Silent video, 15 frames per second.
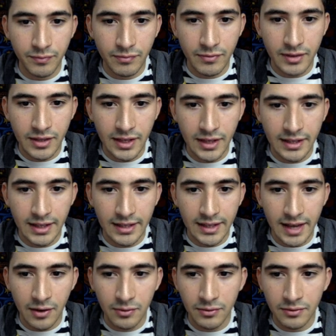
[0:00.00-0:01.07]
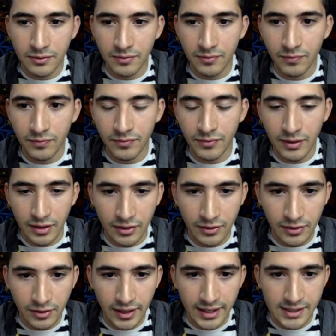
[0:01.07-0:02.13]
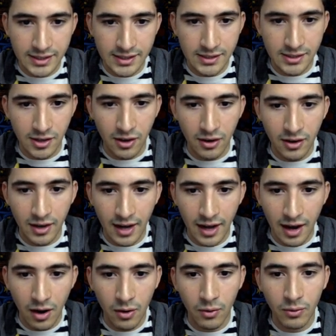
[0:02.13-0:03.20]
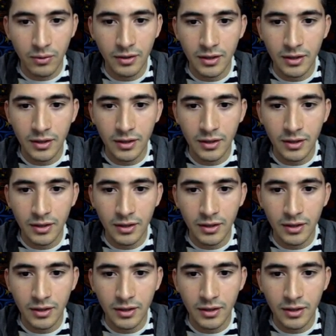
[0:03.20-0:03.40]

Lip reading: take that down, you guys saw how